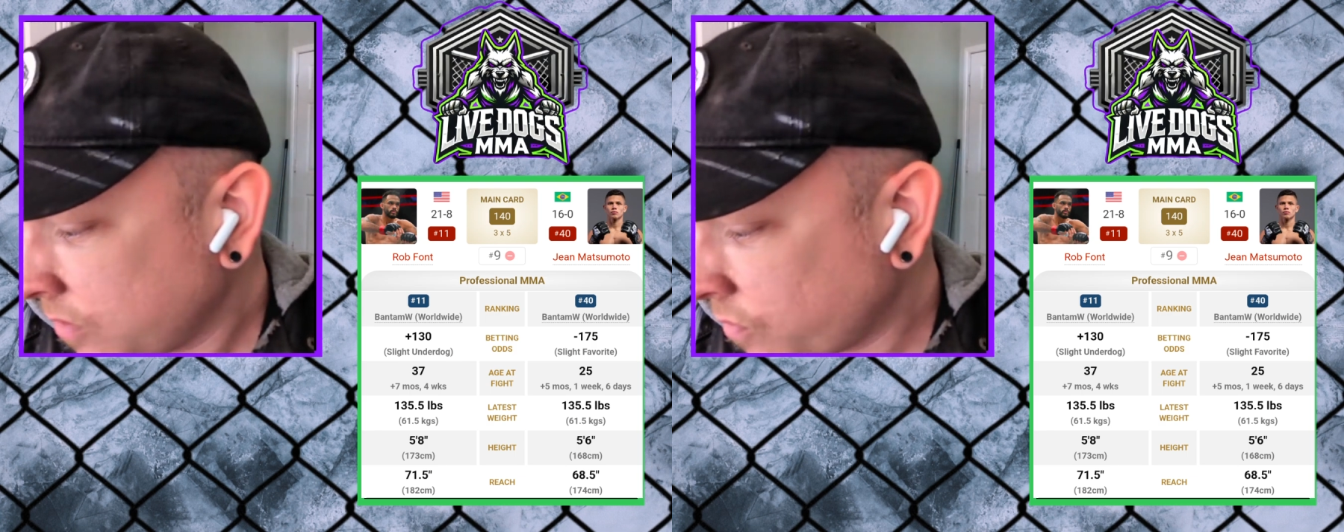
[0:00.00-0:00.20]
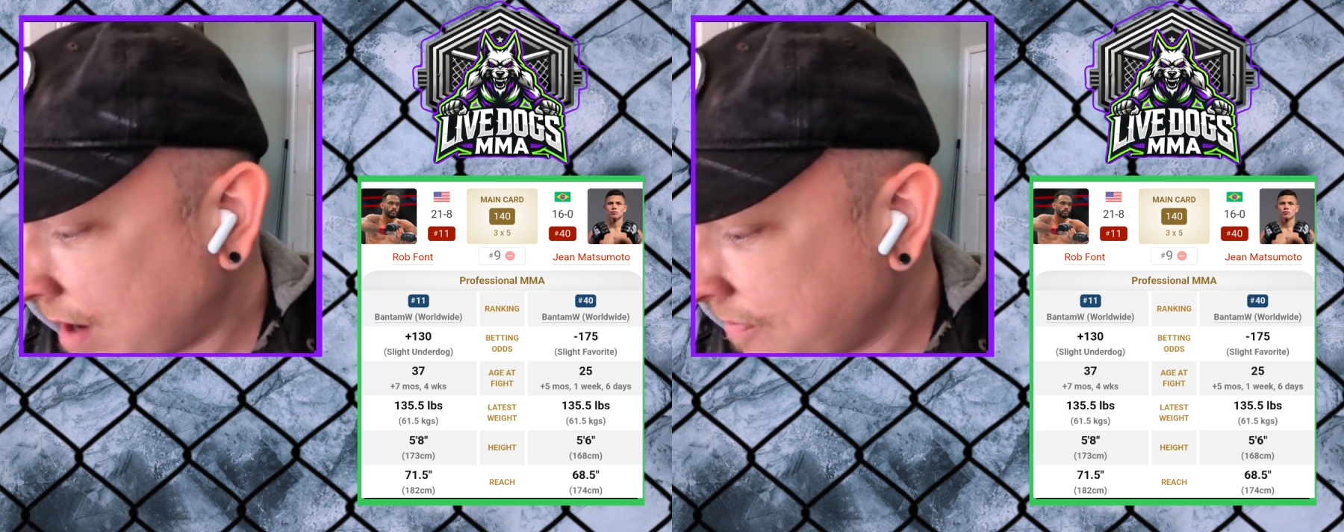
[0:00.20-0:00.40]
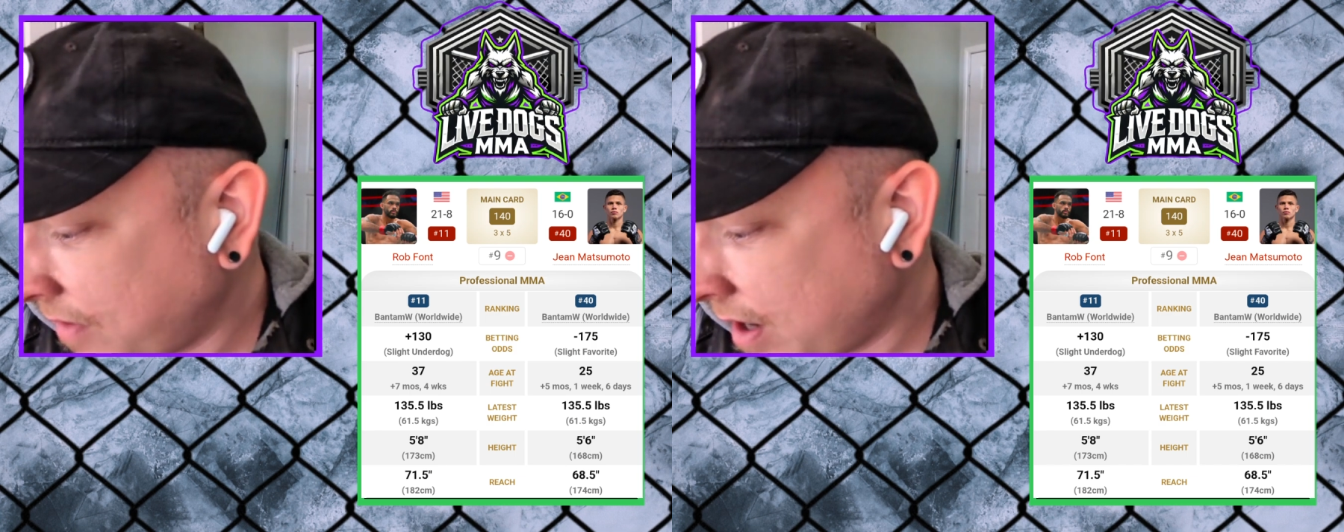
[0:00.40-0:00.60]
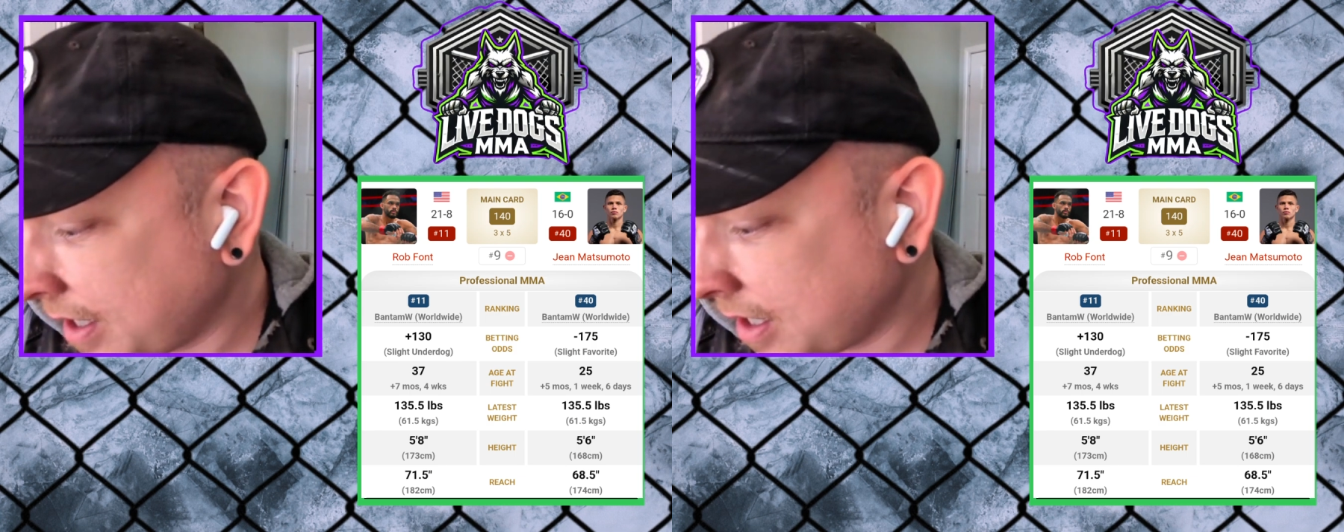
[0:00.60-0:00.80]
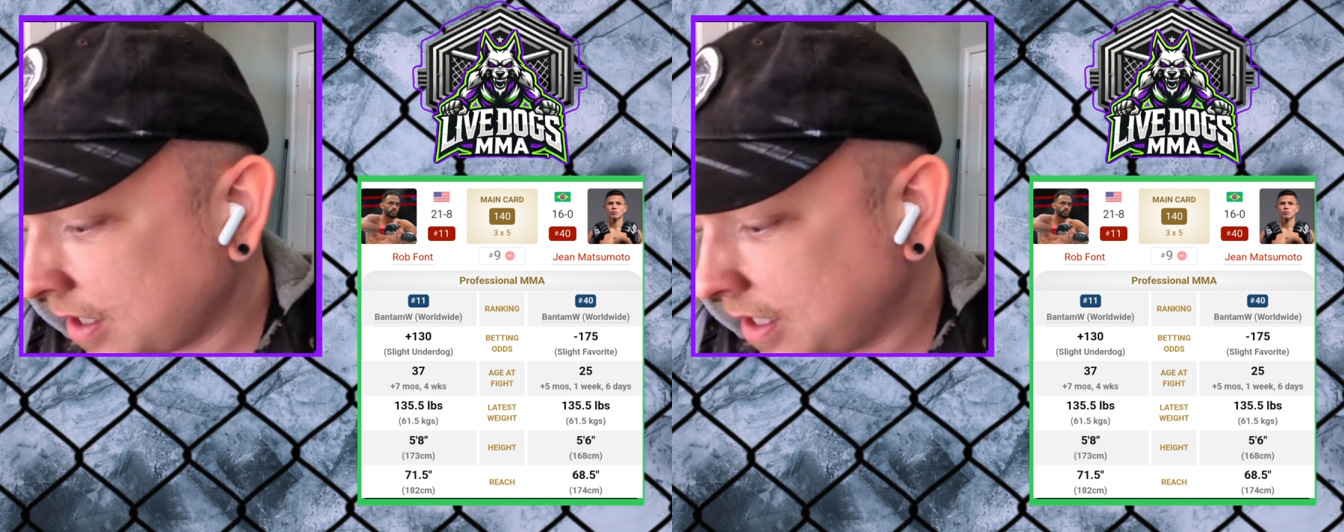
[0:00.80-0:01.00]
Rob
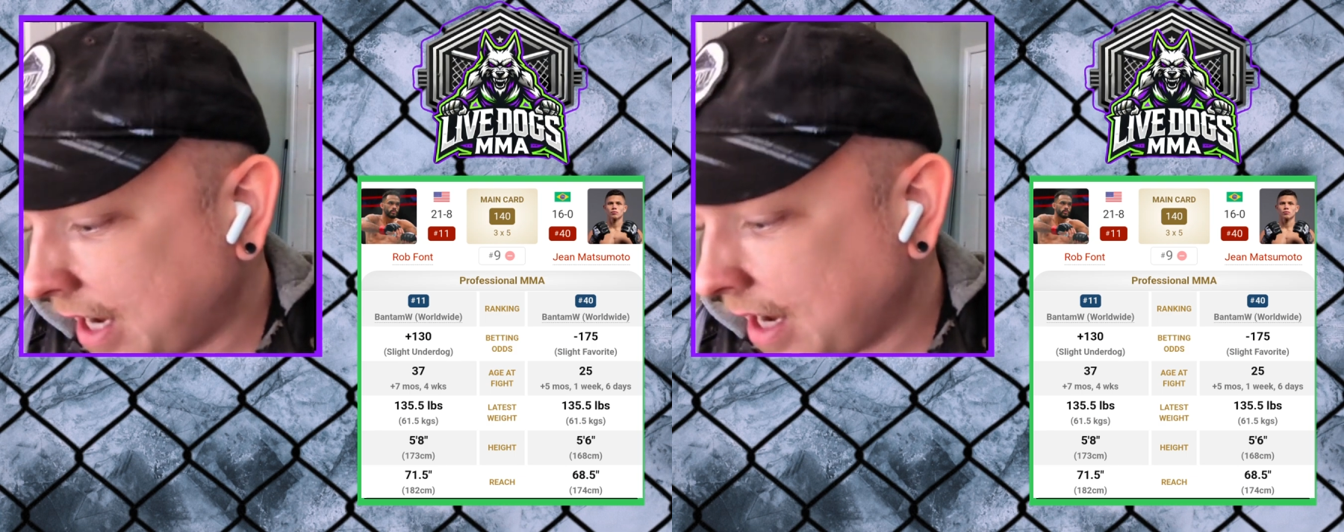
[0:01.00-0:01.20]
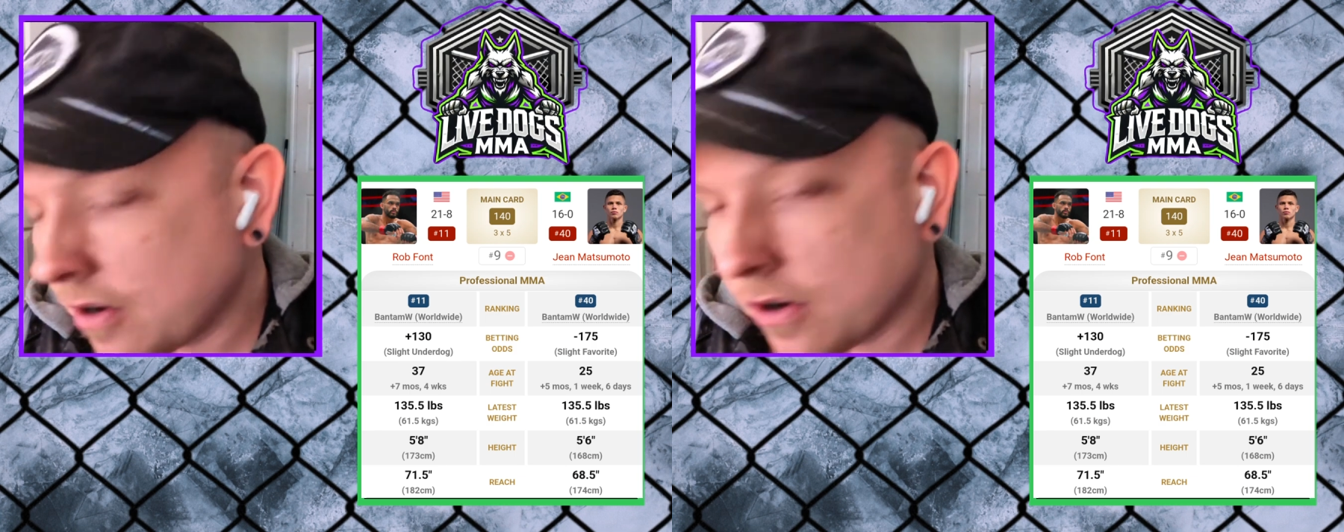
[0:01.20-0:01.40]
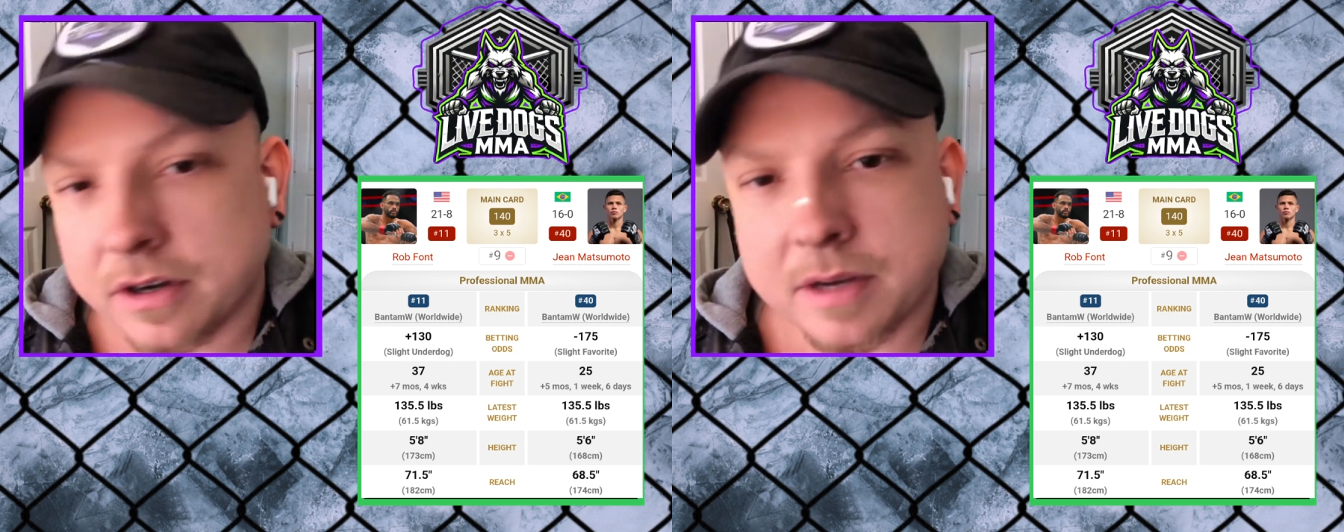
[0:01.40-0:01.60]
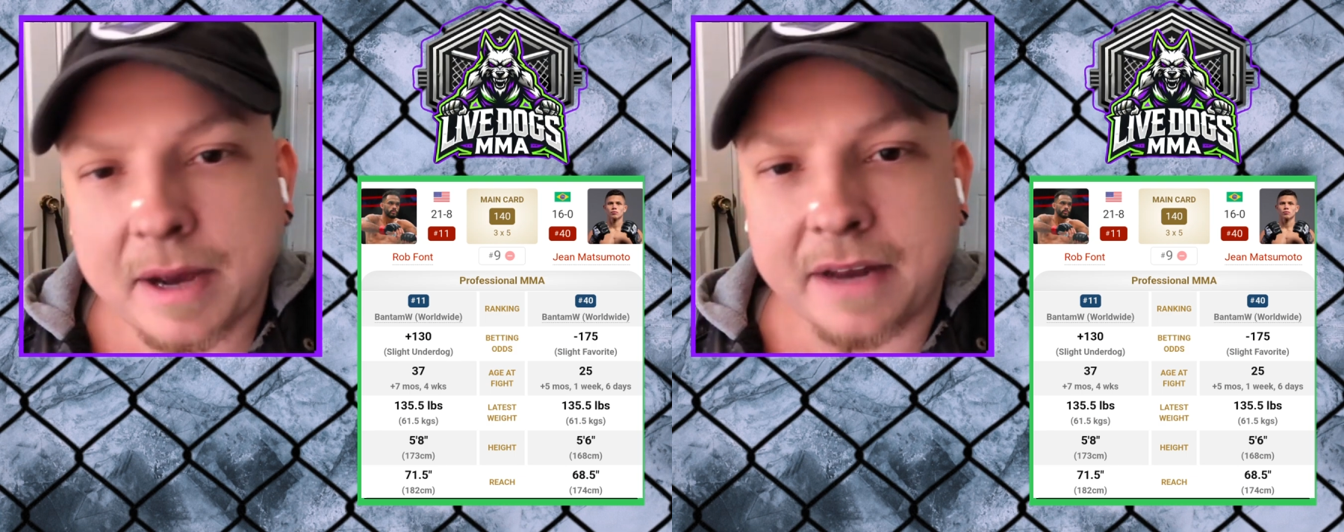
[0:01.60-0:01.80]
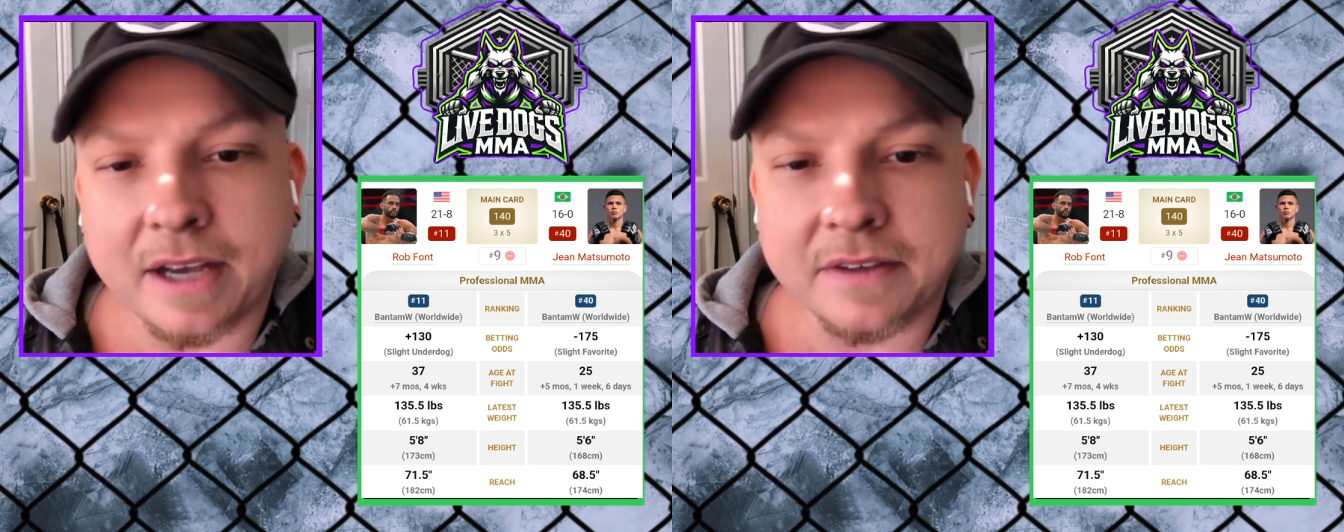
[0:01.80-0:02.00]
Font can hurt him
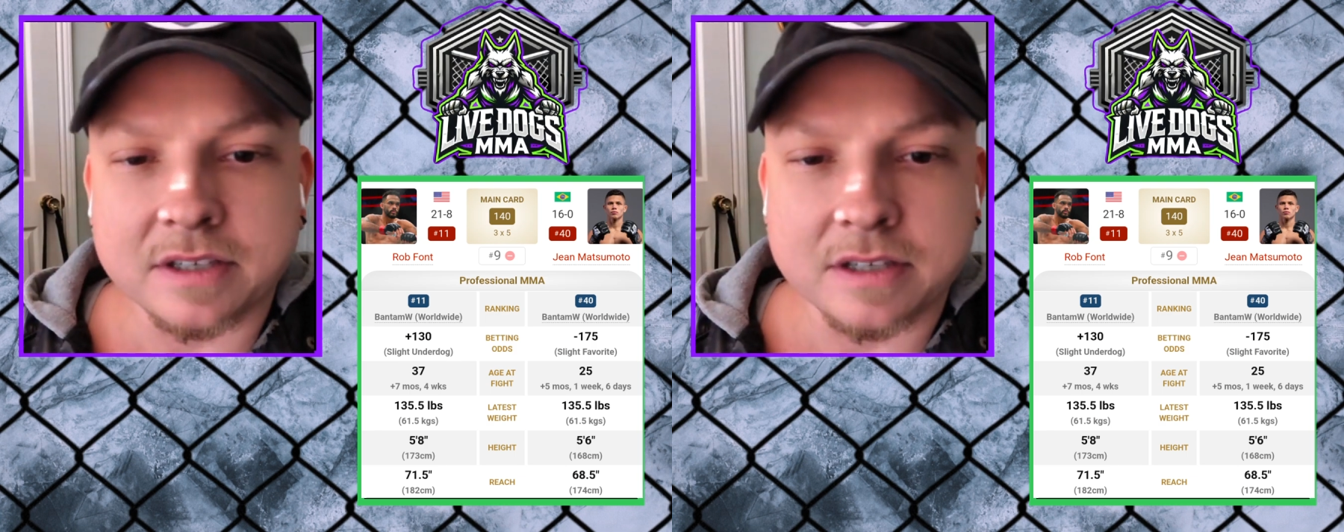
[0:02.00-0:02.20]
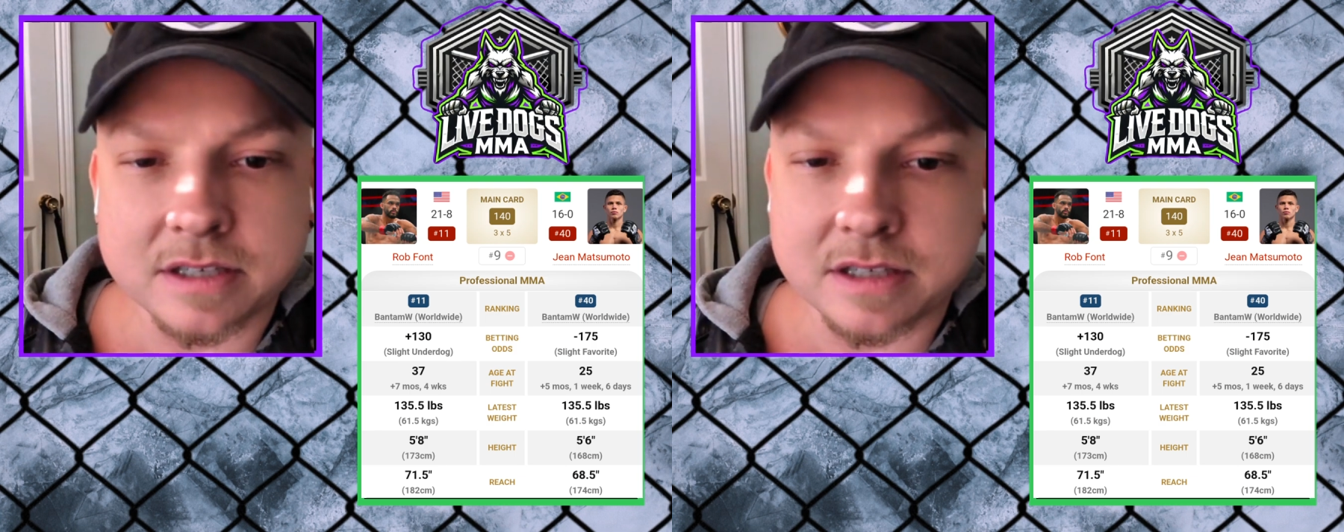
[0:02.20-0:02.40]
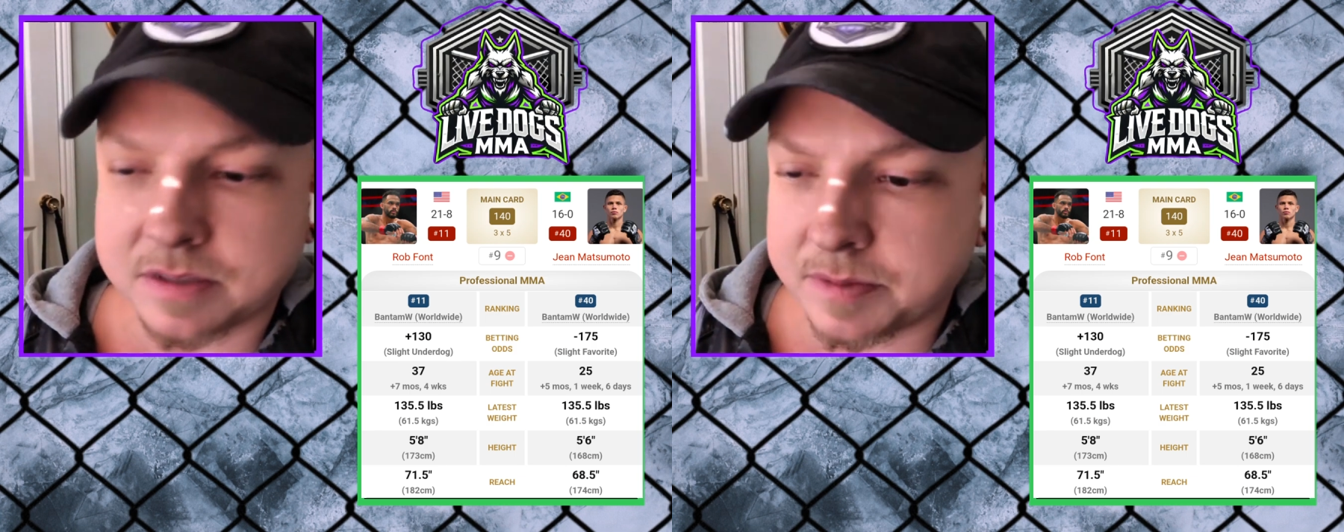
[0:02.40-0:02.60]
at the distance,